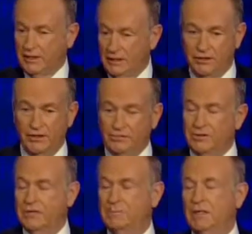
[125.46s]
together and they
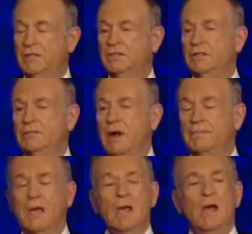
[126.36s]
start to beat each other
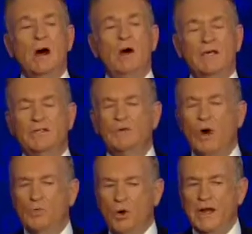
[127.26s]
up. Okay, so
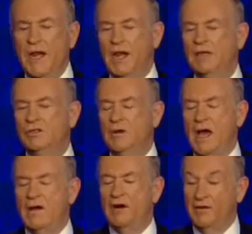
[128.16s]
on one hand, you have